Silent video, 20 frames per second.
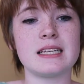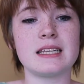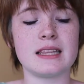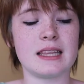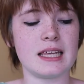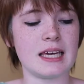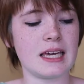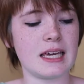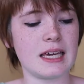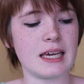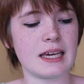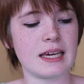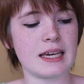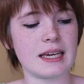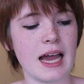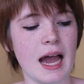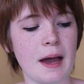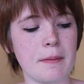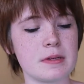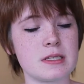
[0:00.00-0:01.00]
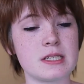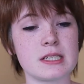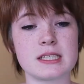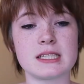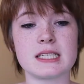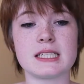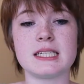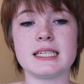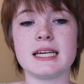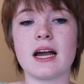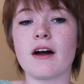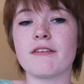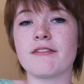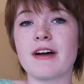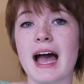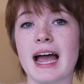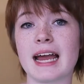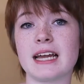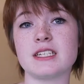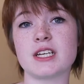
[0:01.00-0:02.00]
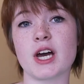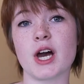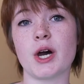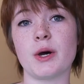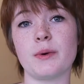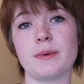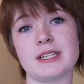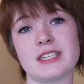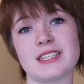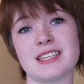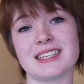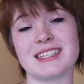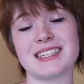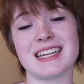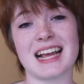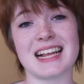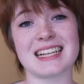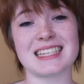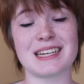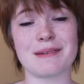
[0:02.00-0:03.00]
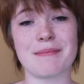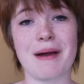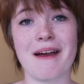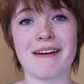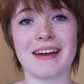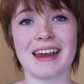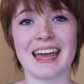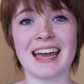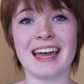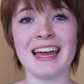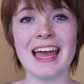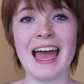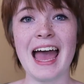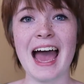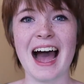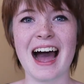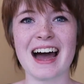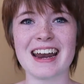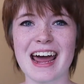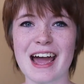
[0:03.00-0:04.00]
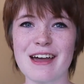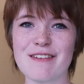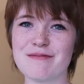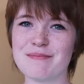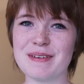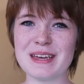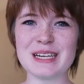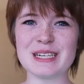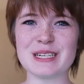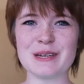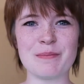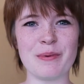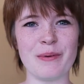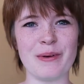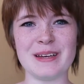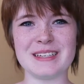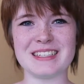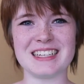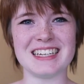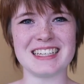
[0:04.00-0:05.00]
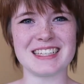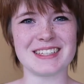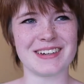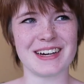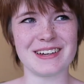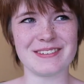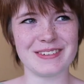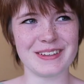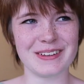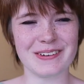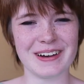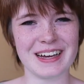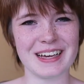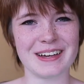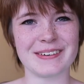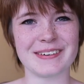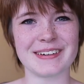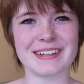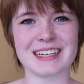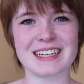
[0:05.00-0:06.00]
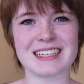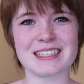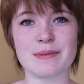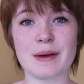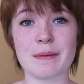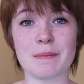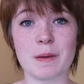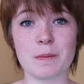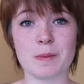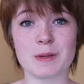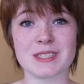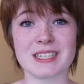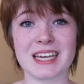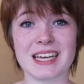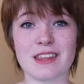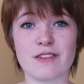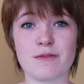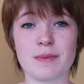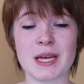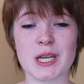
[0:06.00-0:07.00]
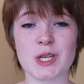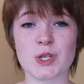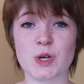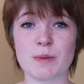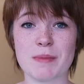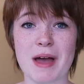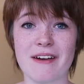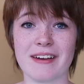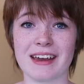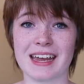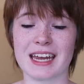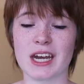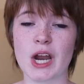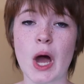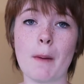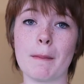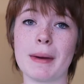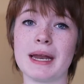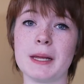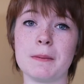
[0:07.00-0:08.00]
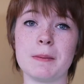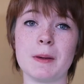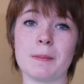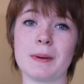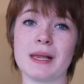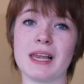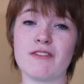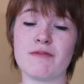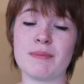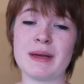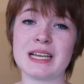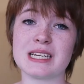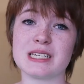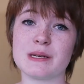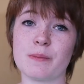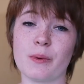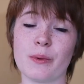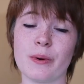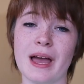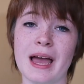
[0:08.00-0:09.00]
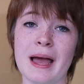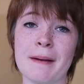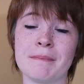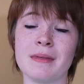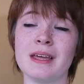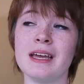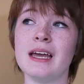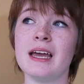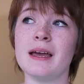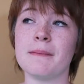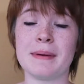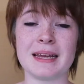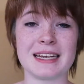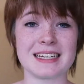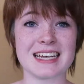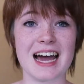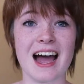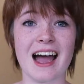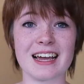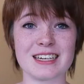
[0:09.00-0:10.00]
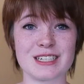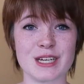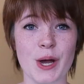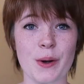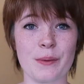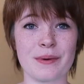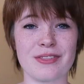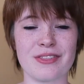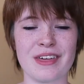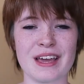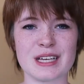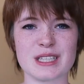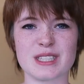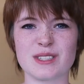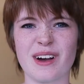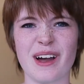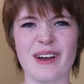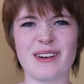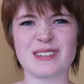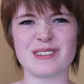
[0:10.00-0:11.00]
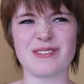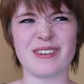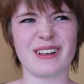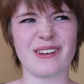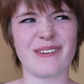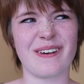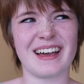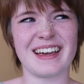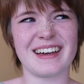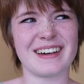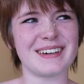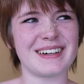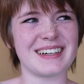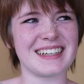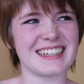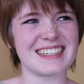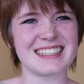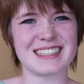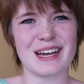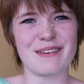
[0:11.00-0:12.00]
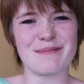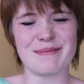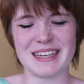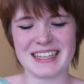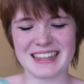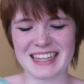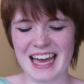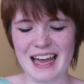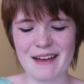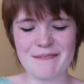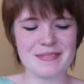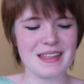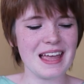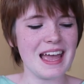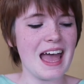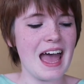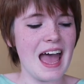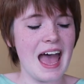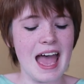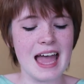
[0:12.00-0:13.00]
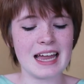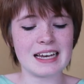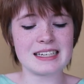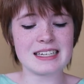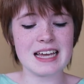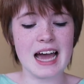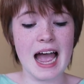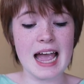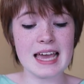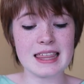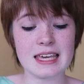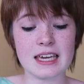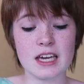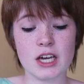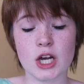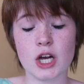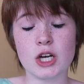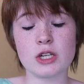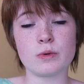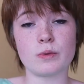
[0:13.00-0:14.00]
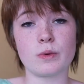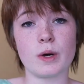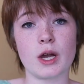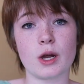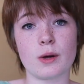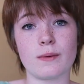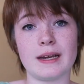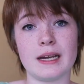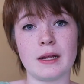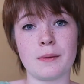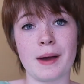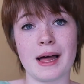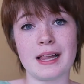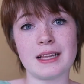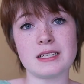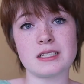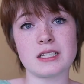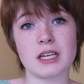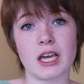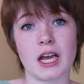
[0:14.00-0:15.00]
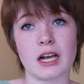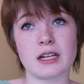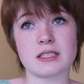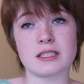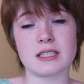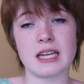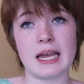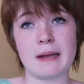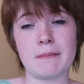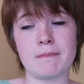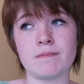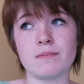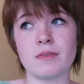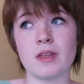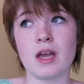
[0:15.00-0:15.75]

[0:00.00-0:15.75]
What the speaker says: the capital city of Idaho, which is a state in America, and I've been to Boise, so I feel quite cool because when people say they've been to America, not many people have been to Idaho and things, so I always feel quite cool because I've been there, and I think it could work really well as a girl's name.